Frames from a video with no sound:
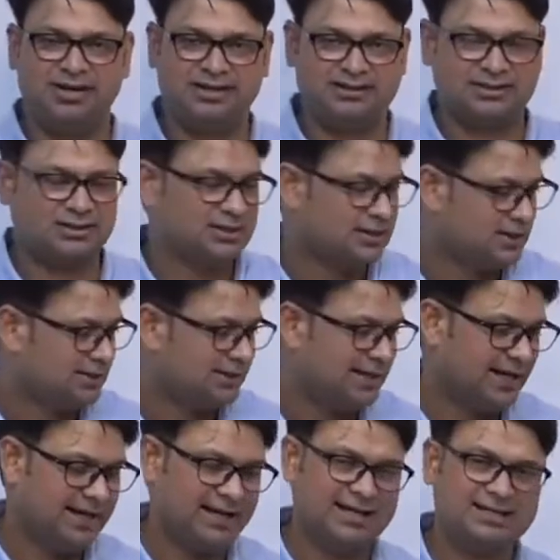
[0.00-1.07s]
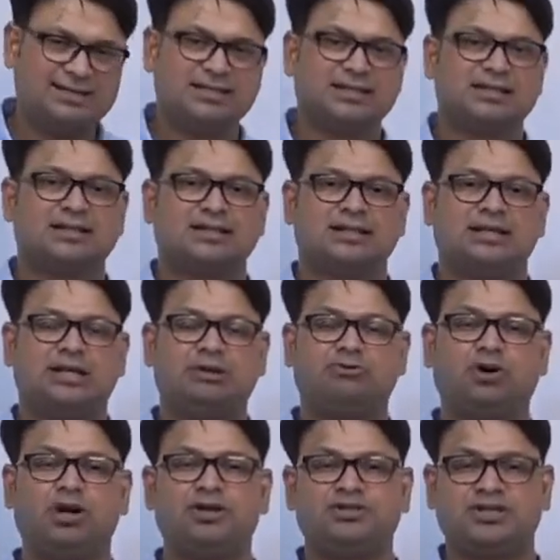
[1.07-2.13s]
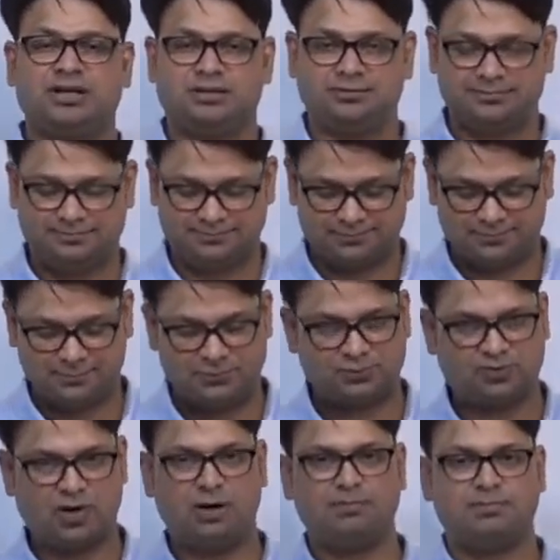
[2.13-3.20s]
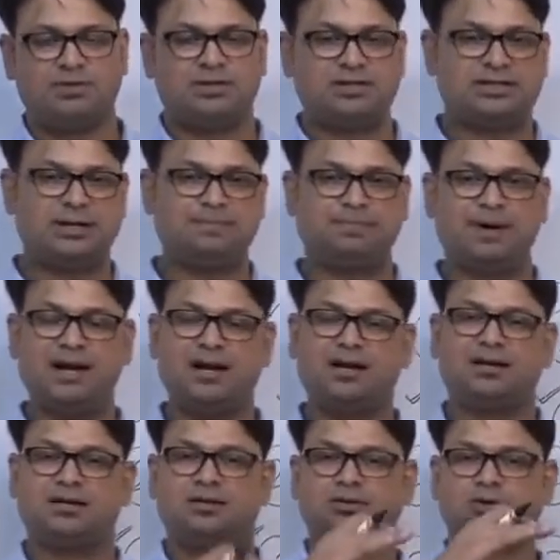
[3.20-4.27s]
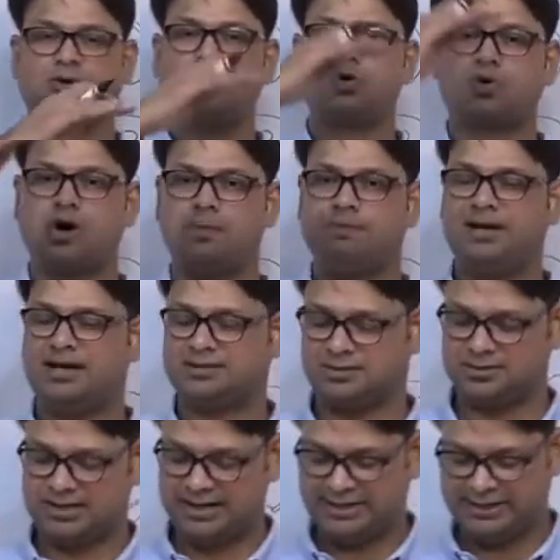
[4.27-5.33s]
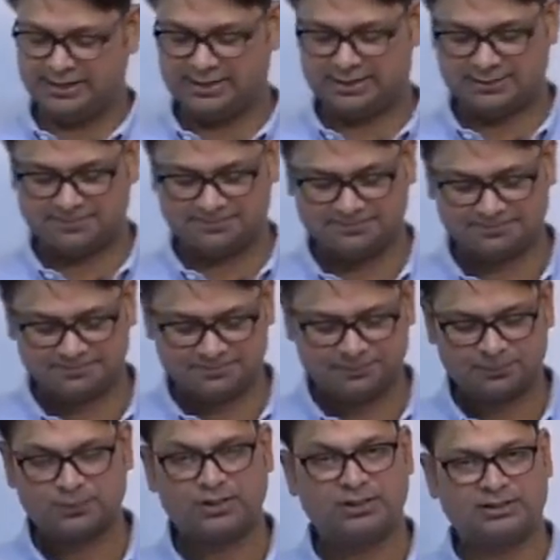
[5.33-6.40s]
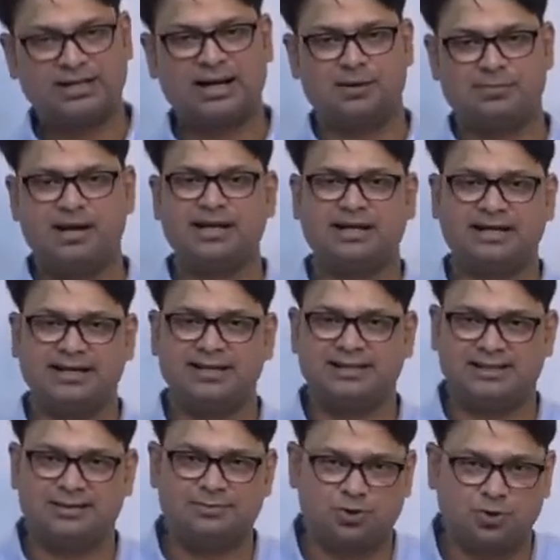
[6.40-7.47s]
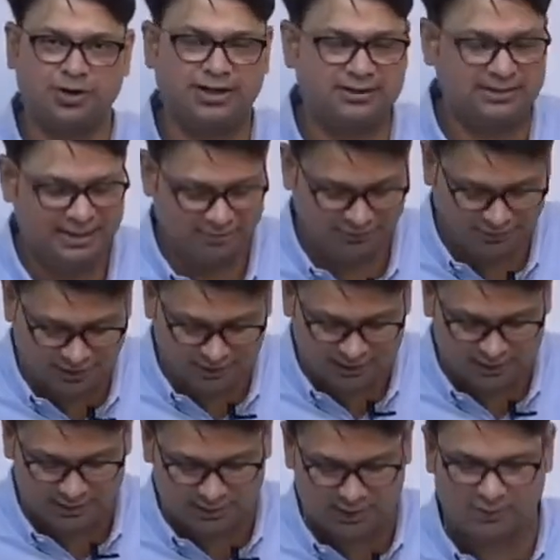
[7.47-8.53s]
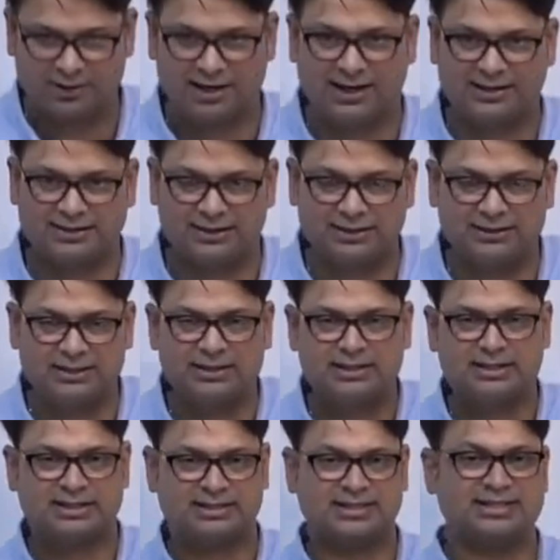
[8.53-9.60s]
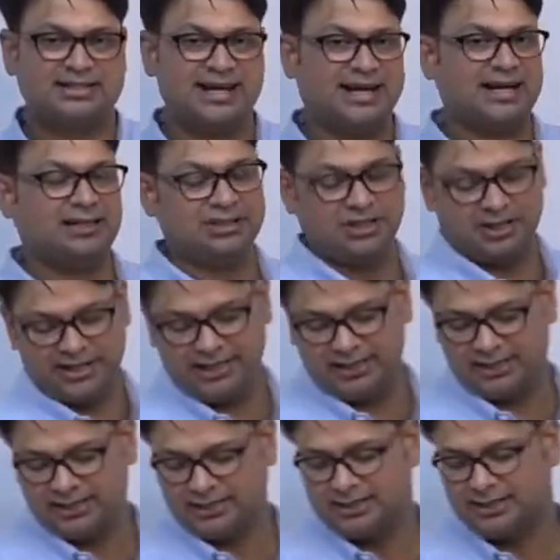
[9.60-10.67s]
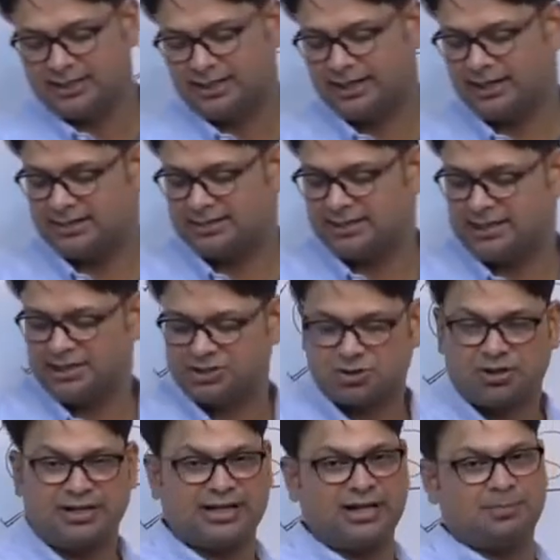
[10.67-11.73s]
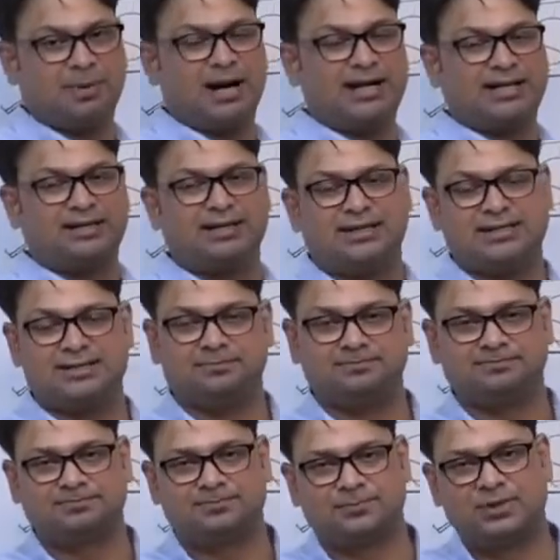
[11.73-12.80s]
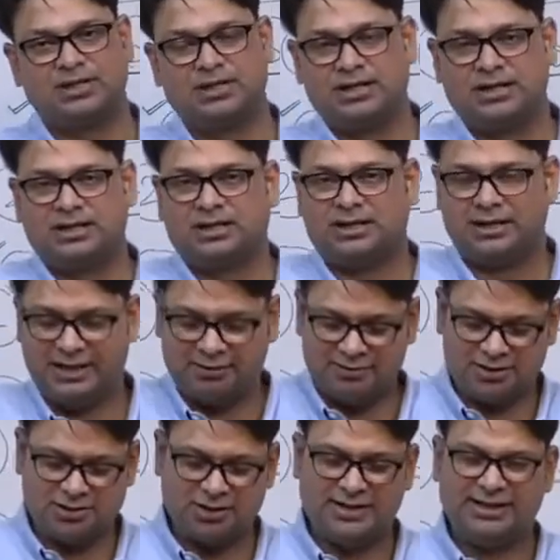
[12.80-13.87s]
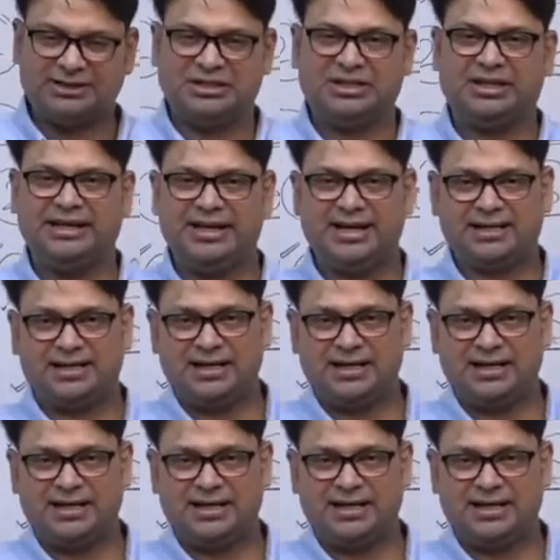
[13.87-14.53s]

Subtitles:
it, there is evolution from simple to complex societies. There are many criticisms to it that we will cover later. The second theory is historical particularism. It was not a theory